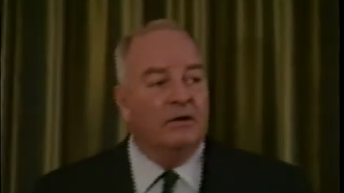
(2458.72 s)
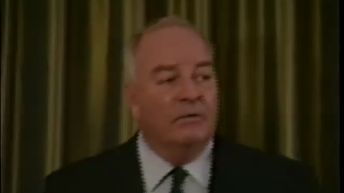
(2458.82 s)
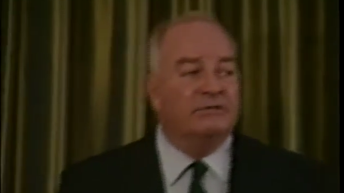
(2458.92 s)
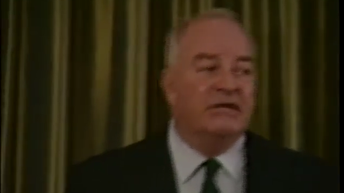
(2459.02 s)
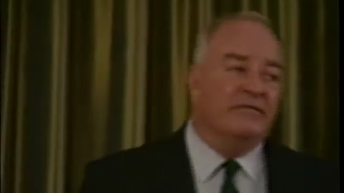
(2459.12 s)

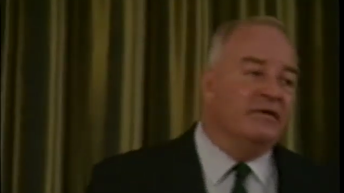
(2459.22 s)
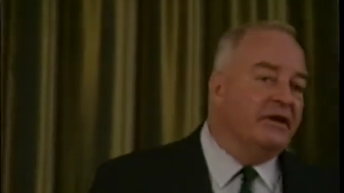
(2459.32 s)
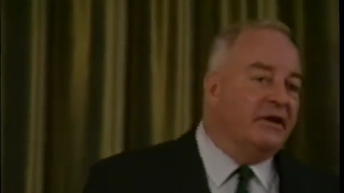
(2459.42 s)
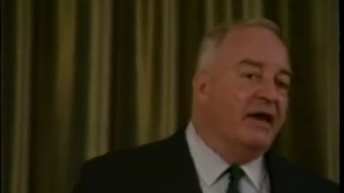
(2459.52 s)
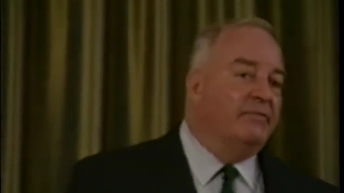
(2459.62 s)
which even
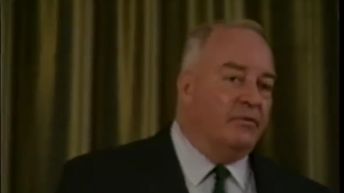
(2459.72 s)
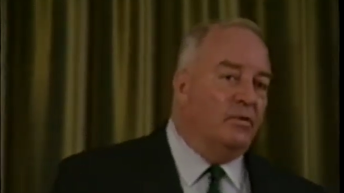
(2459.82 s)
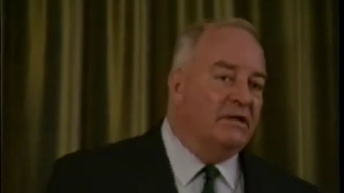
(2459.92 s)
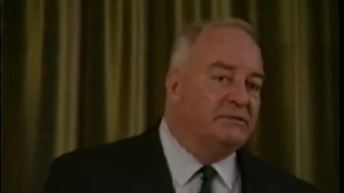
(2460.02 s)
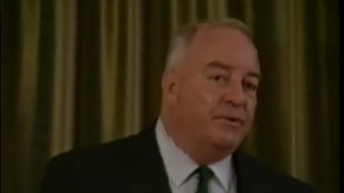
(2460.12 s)
today, with
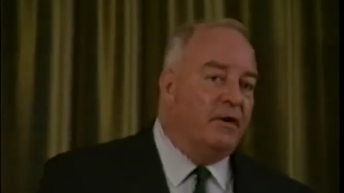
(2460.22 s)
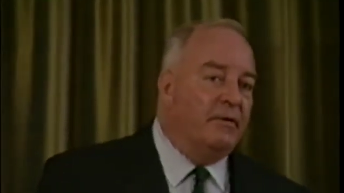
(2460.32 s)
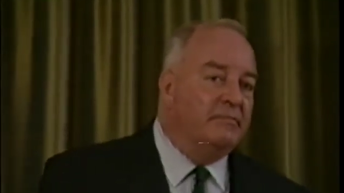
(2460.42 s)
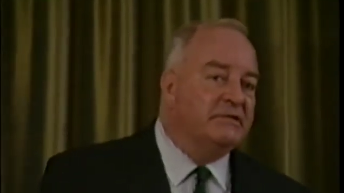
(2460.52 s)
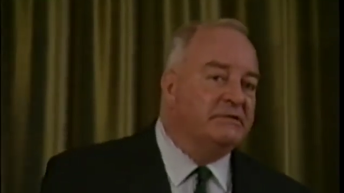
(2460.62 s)
all its
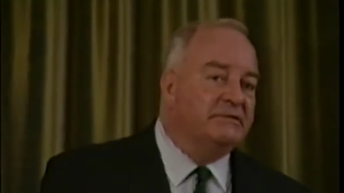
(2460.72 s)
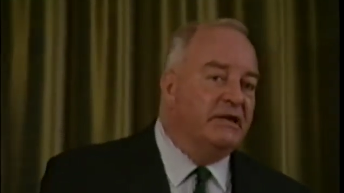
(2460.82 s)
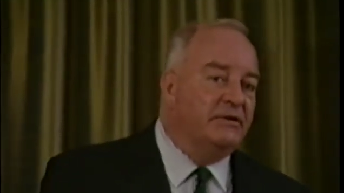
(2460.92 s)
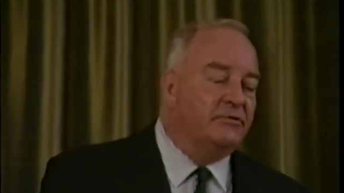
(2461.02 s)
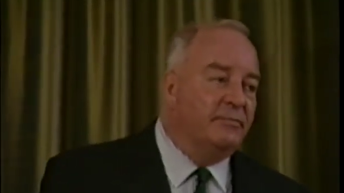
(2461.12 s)
problems, is
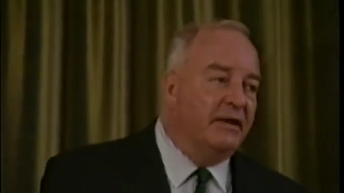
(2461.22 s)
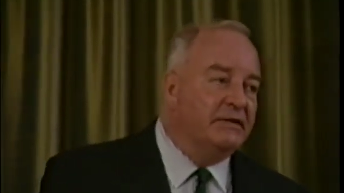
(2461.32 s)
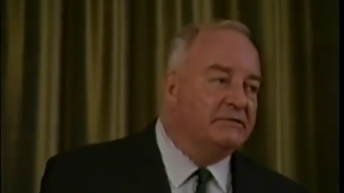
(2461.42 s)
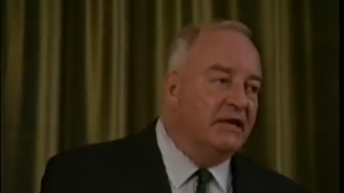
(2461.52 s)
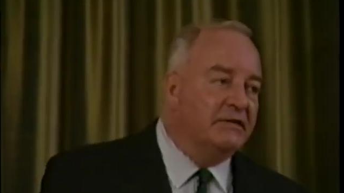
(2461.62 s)
still a
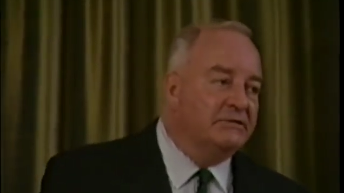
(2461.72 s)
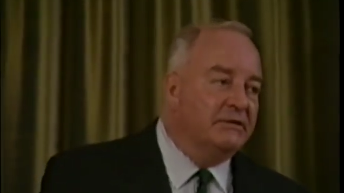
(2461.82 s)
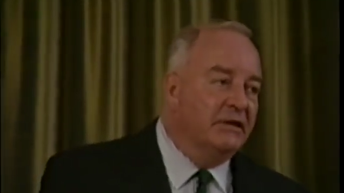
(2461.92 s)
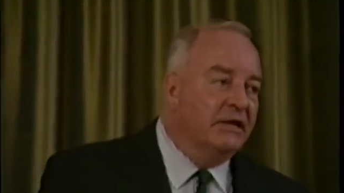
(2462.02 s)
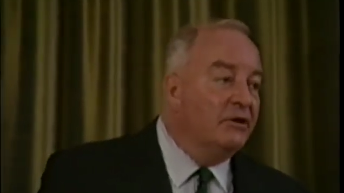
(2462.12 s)
tremendous nation.
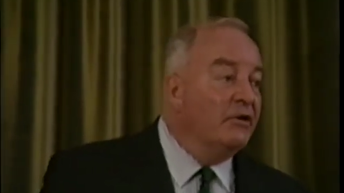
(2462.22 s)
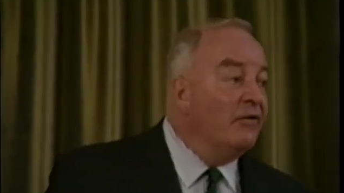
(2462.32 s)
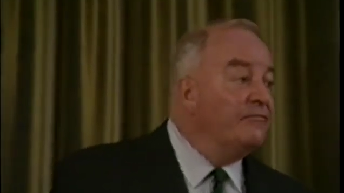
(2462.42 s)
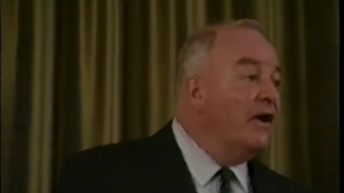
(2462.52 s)
You don't